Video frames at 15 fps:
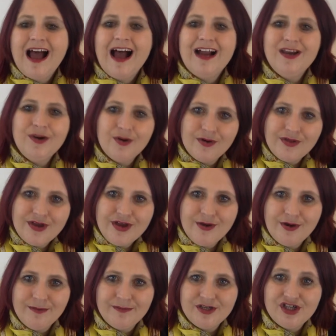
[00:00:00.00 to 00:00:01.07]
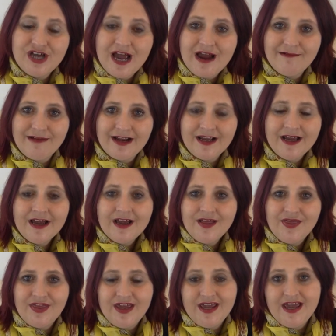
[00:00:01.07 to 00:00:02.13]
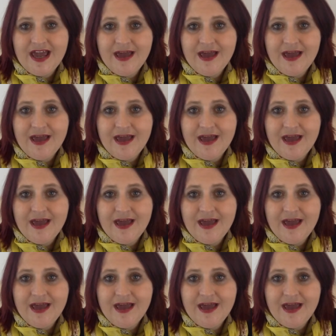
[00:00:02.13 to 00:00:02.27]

I know that you can be sharing the